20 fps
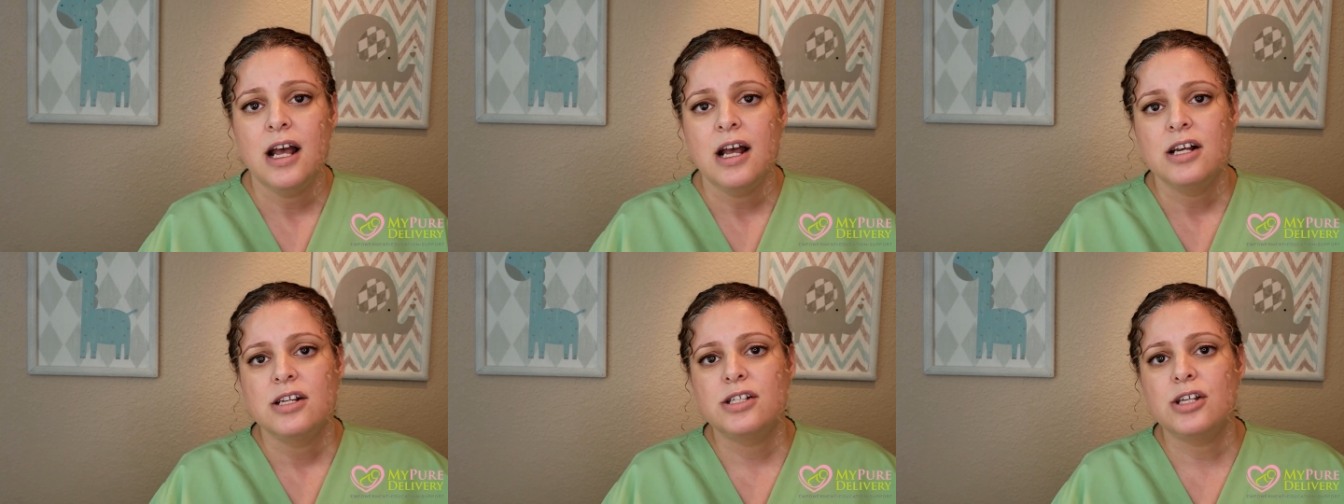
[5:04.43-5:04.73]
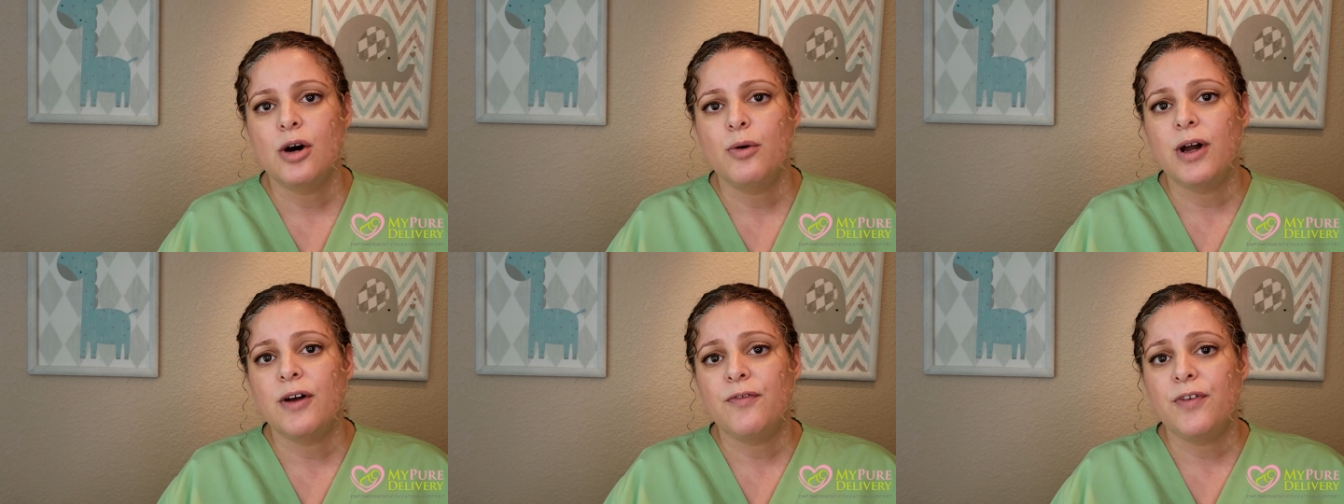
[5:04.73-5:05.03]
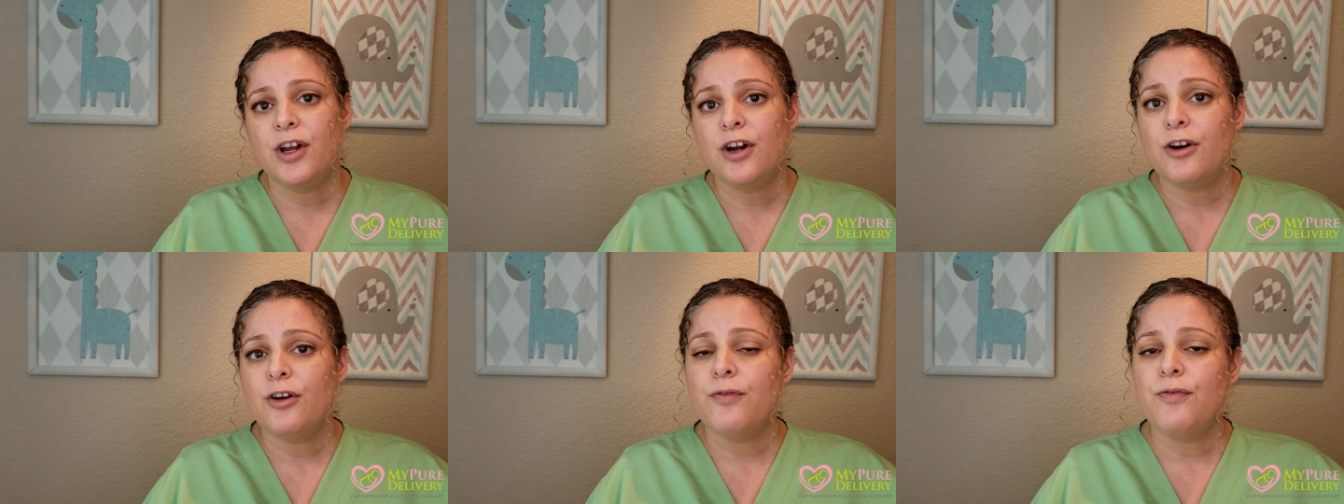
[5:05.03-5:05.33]
So if
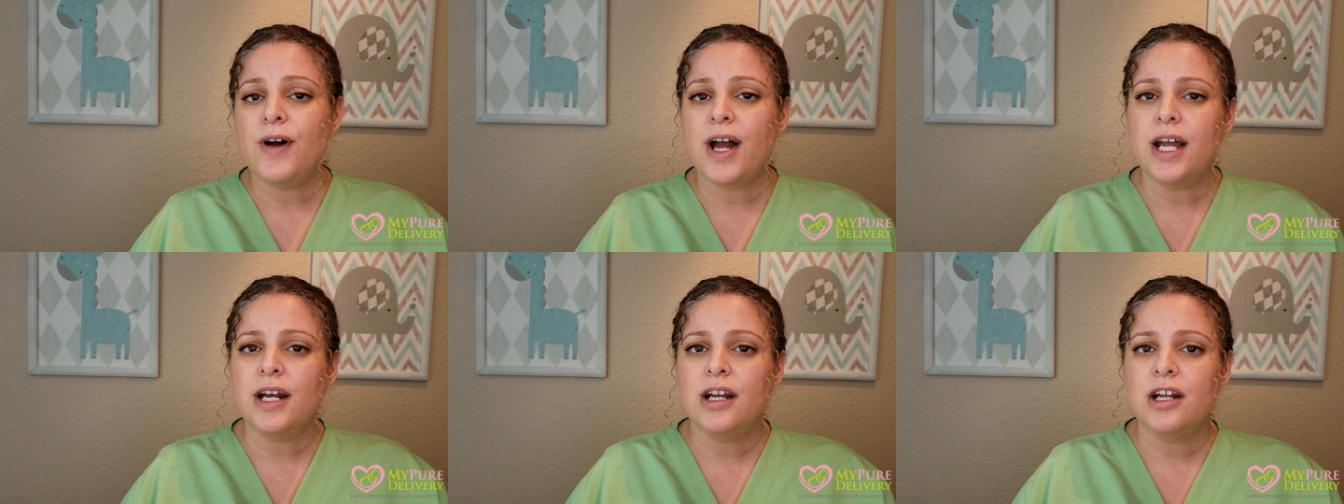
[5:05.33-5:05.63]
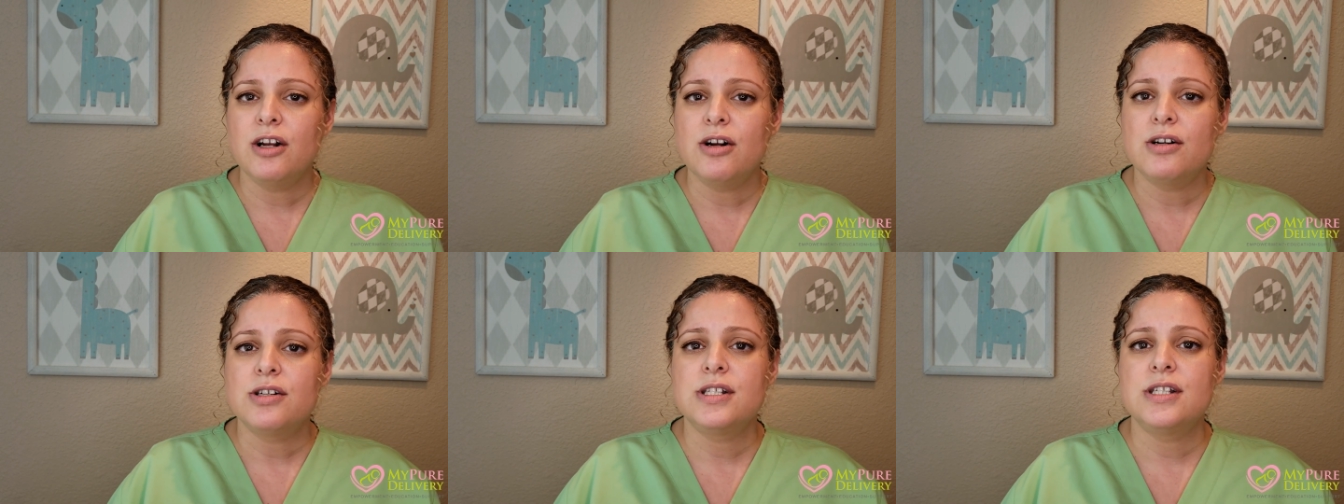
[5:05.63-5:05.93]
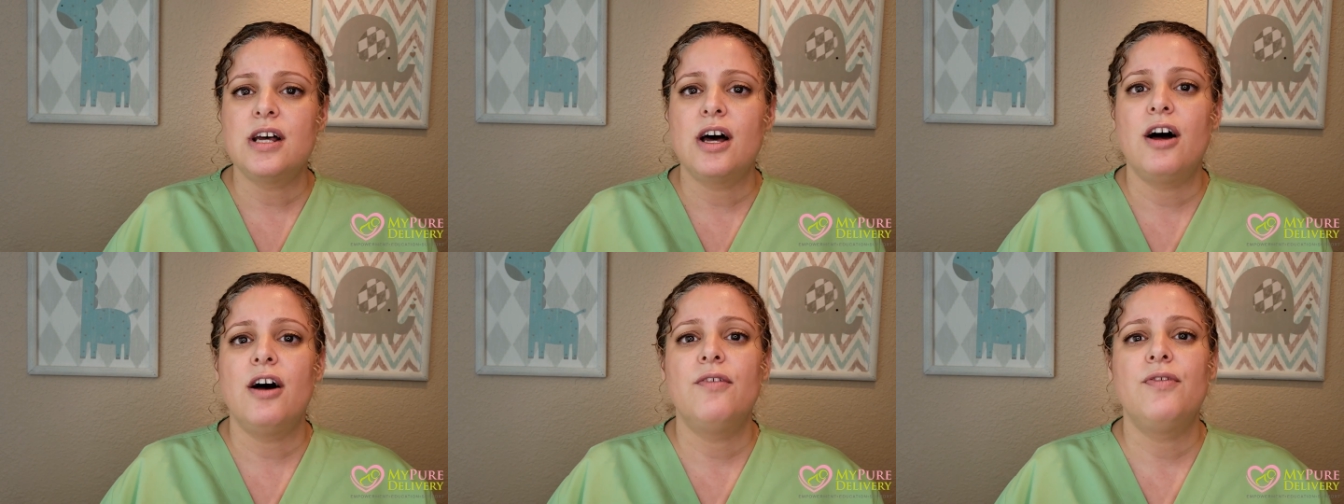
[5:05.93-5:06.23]
you're finding
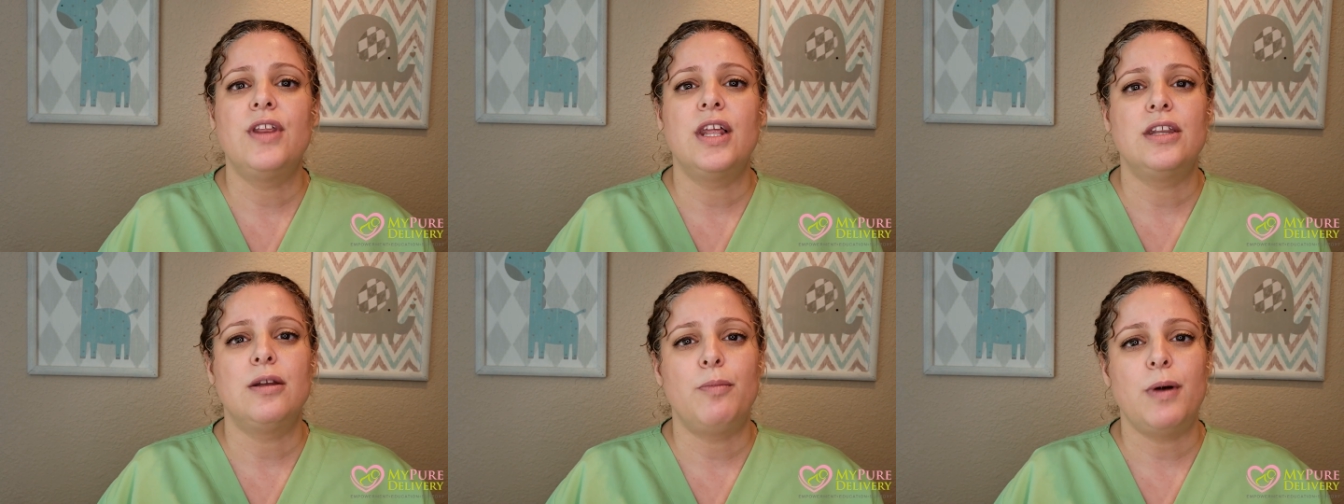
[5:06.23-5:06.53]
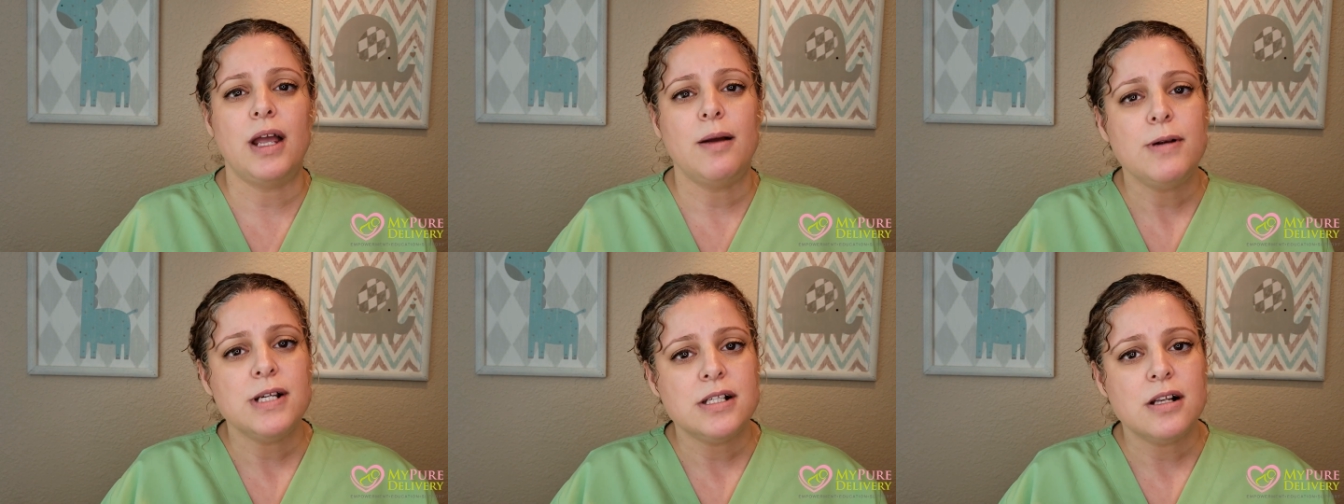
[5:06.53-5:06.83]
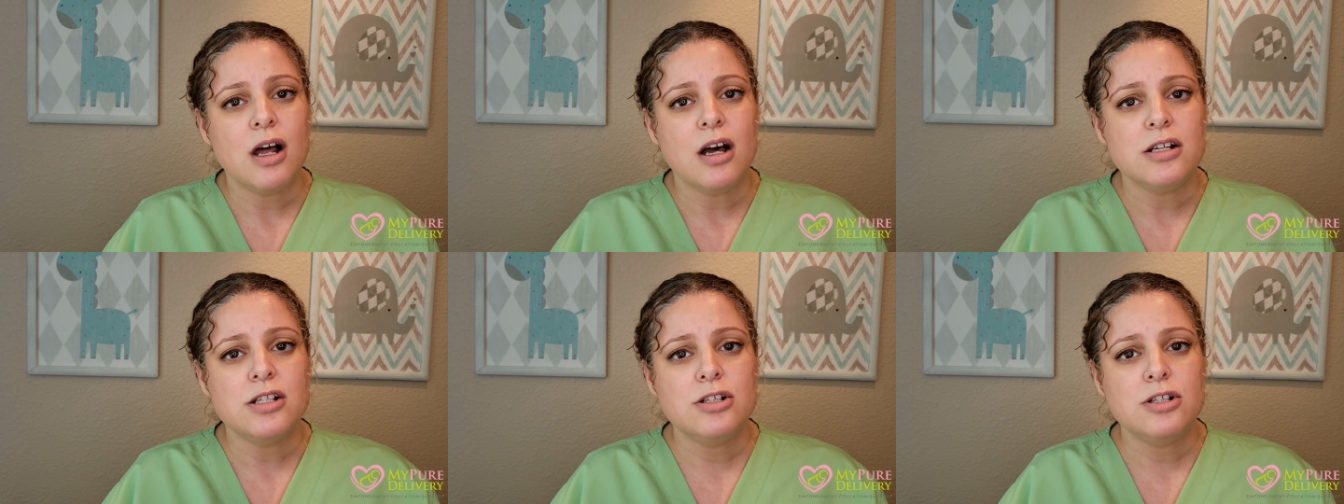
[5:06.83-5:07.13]
yourself that the baby's
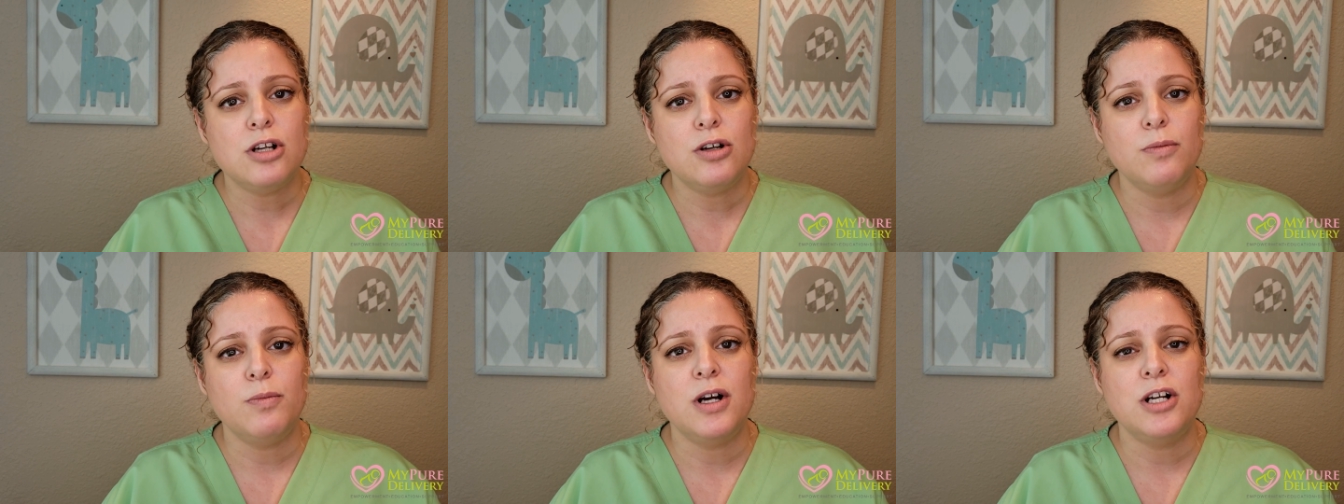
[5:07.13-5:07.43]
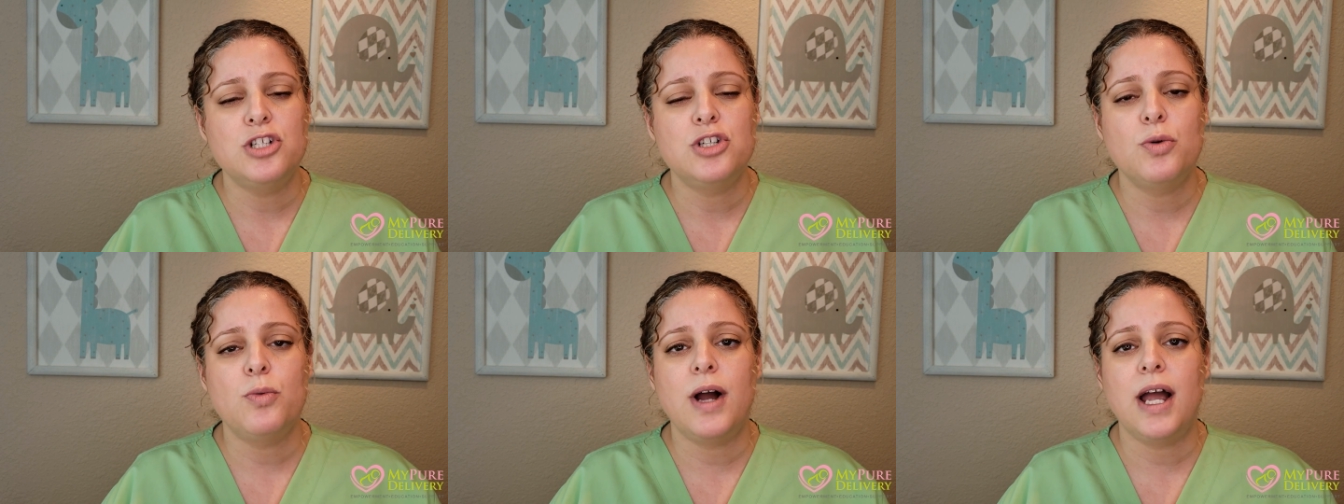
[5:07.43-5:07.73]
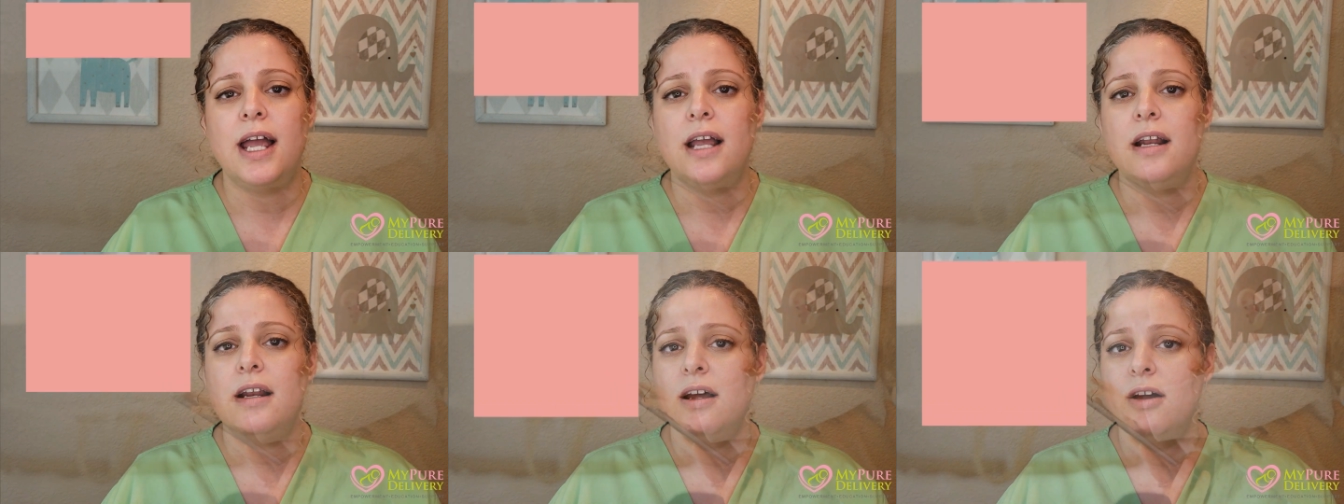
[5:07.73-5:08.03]
lost too much
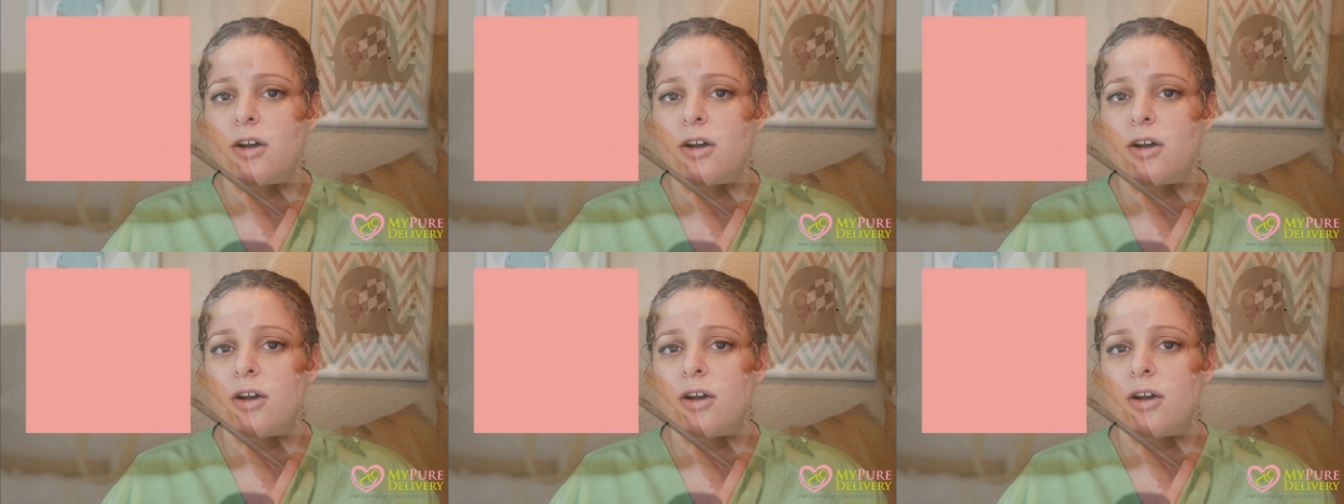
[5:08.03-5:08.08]
weight,